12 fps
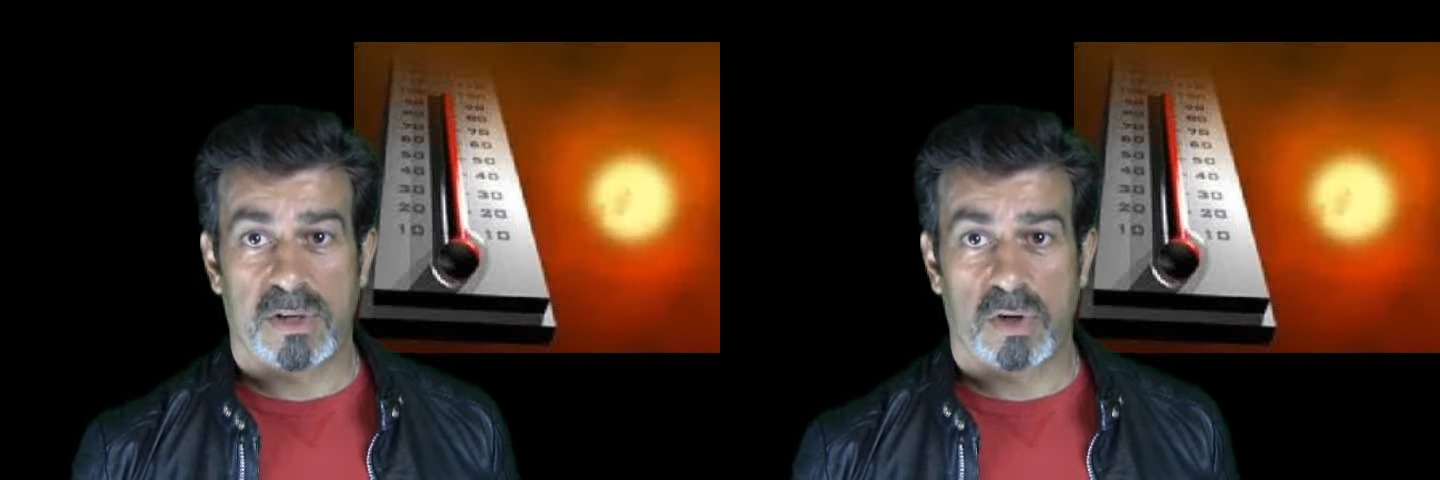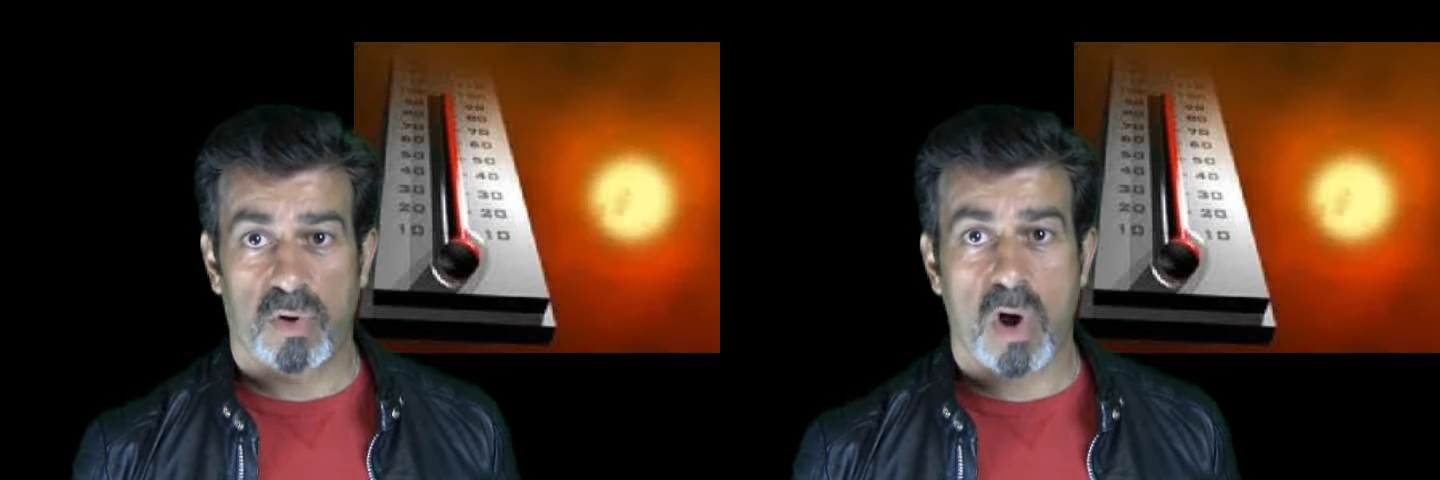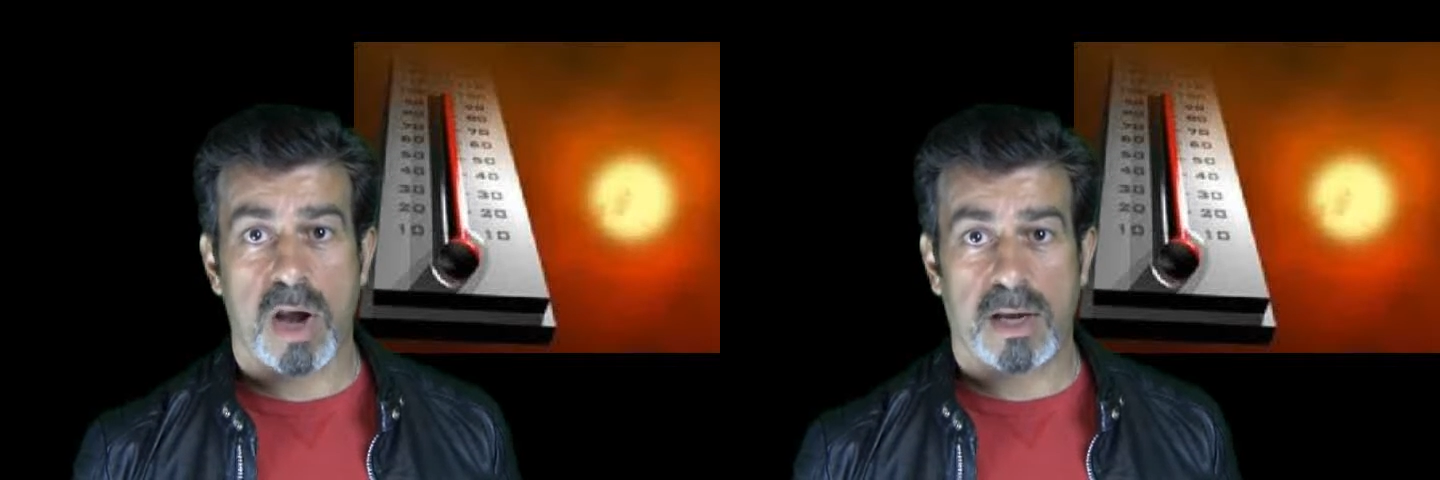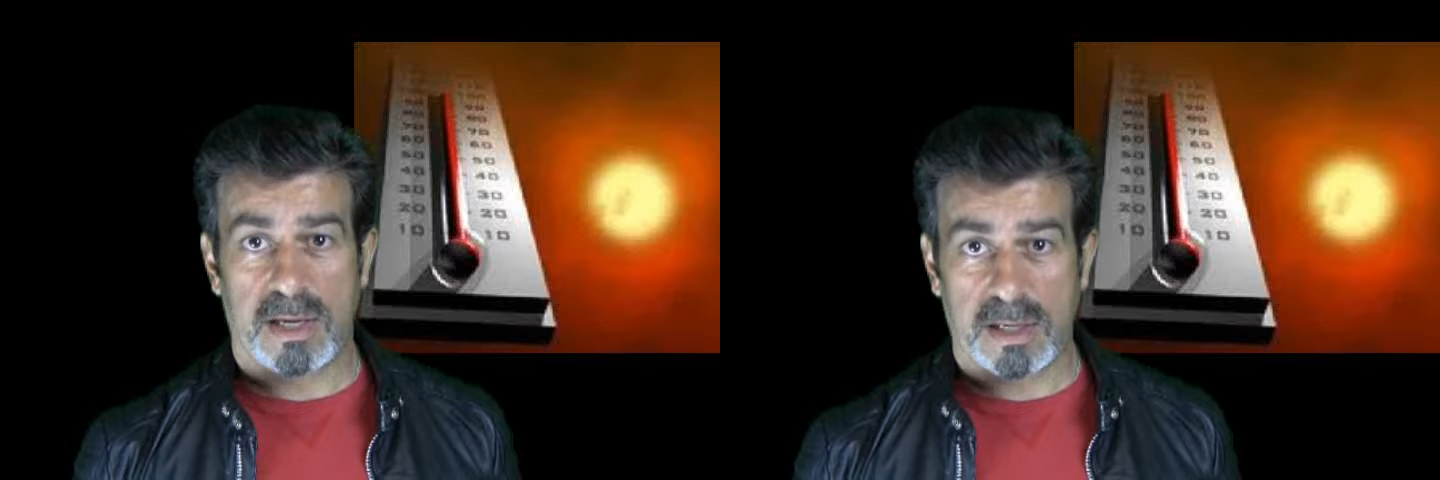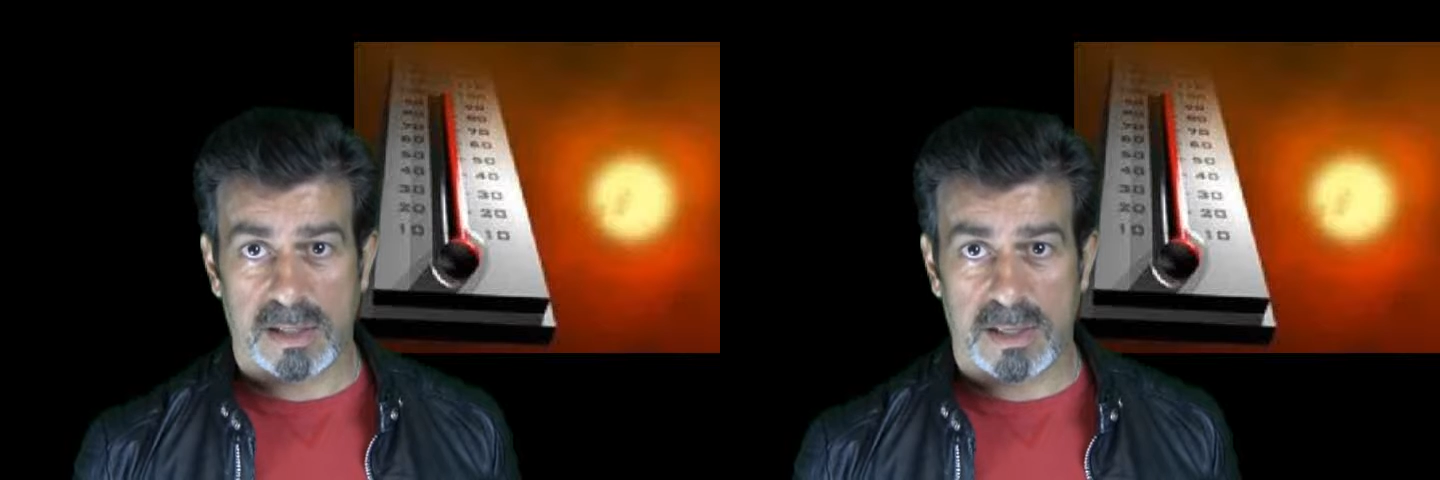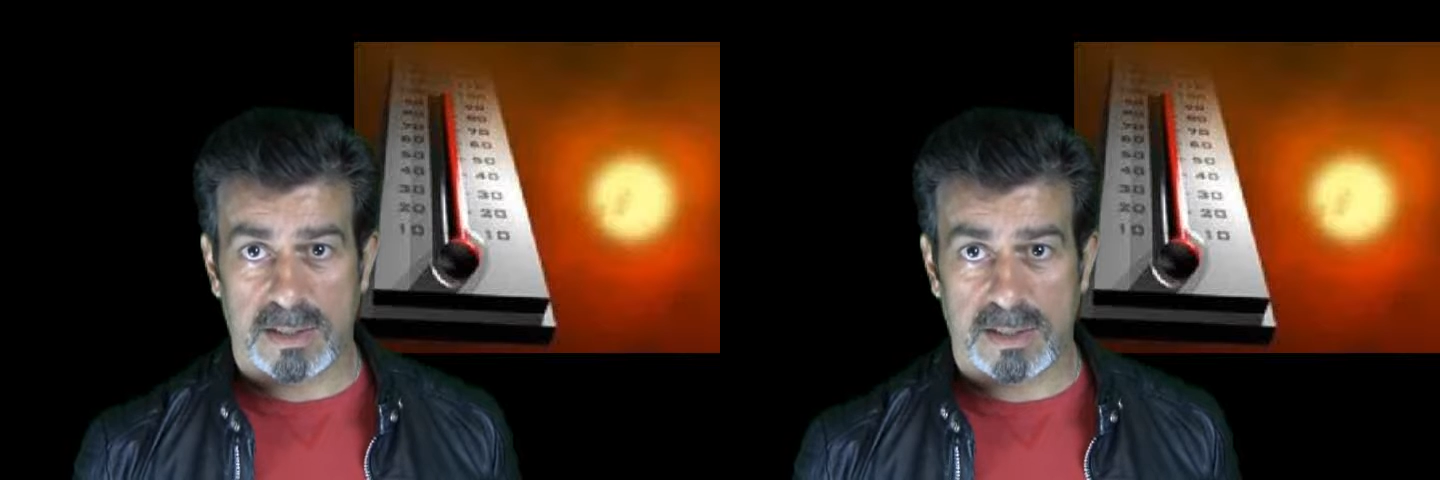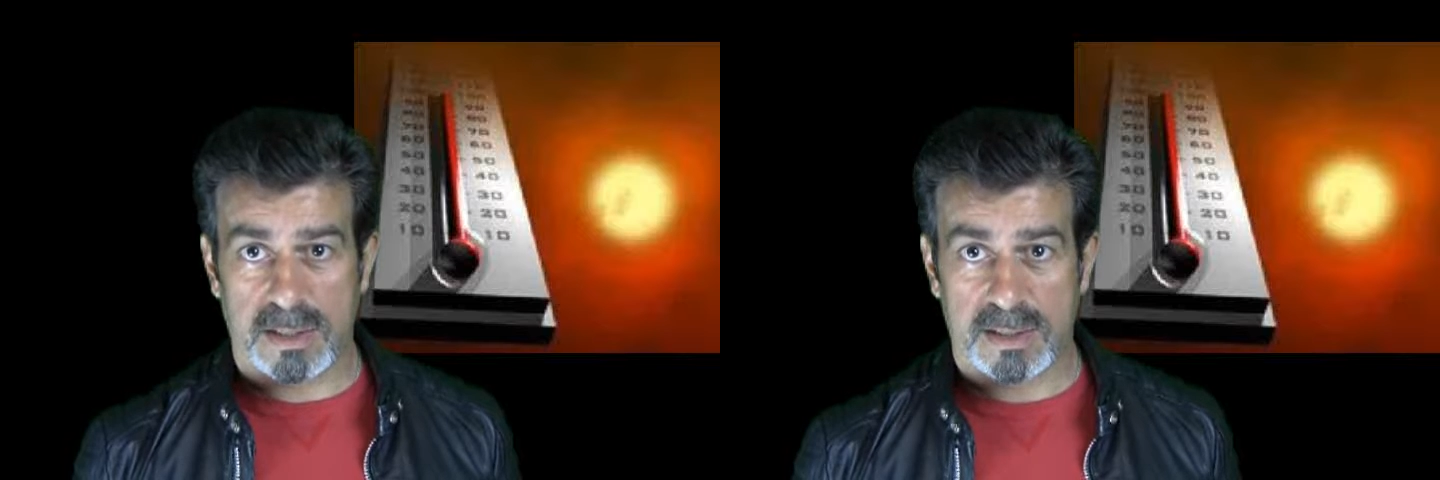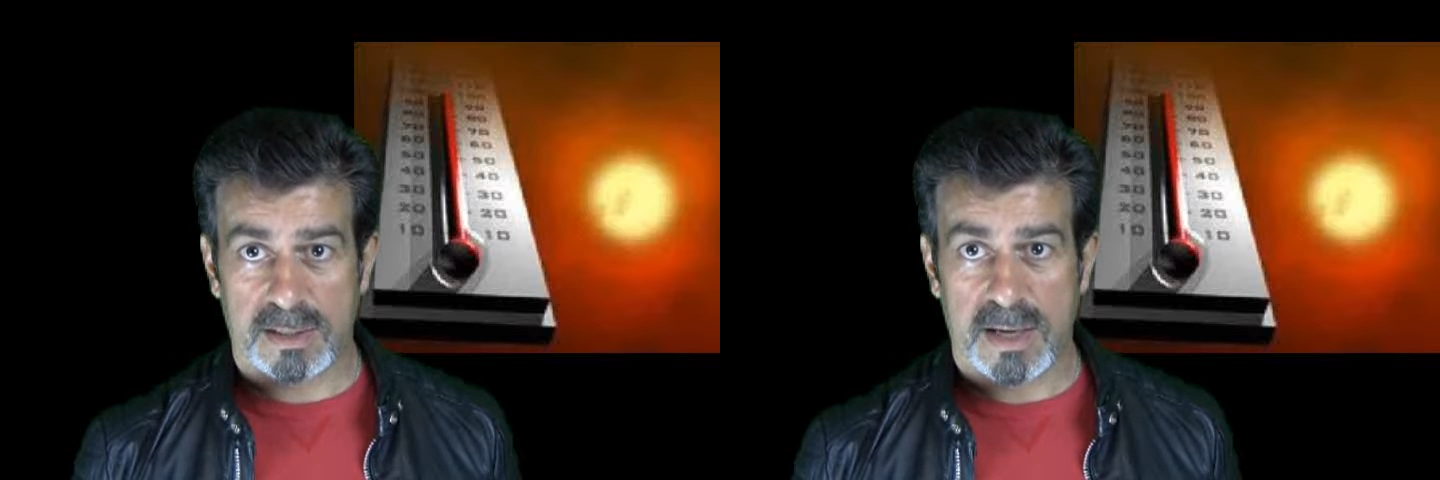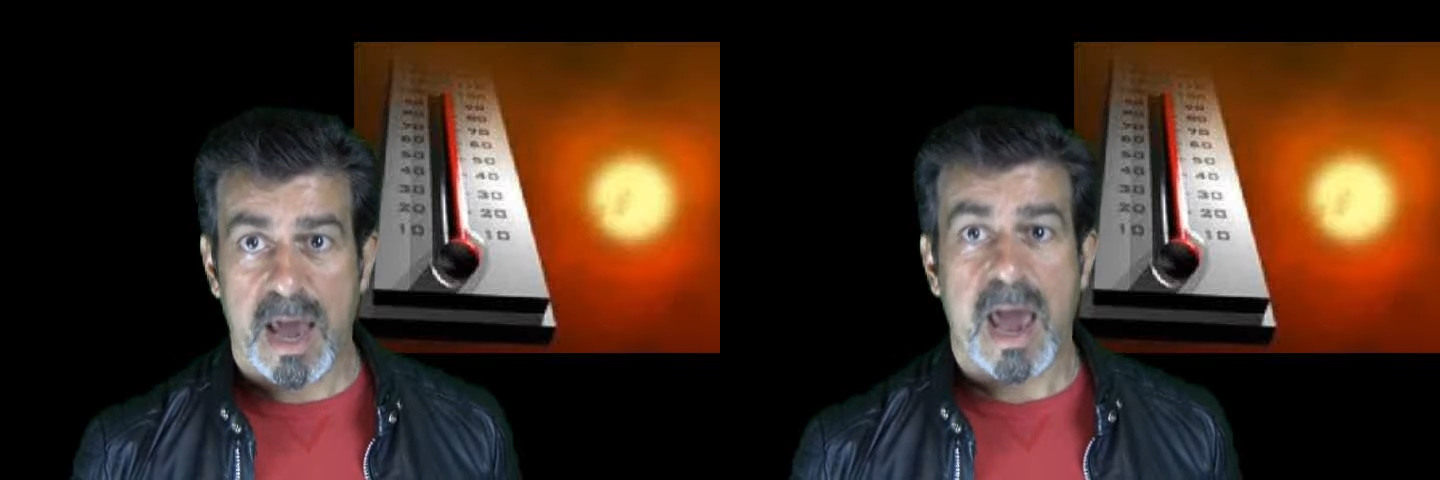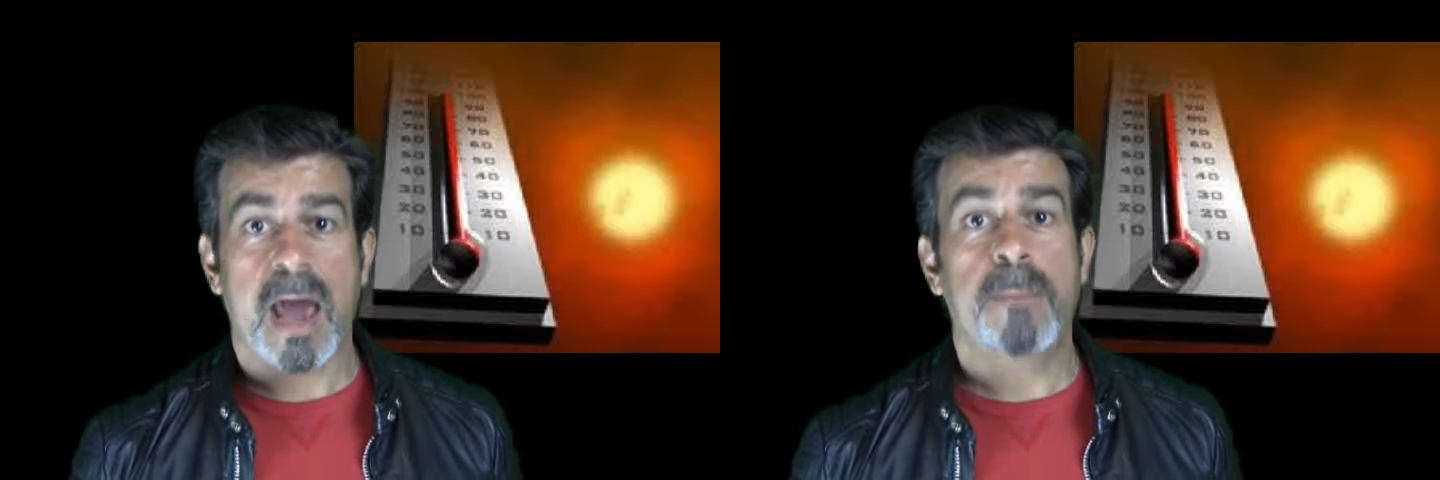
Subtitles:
and chronic illnesses,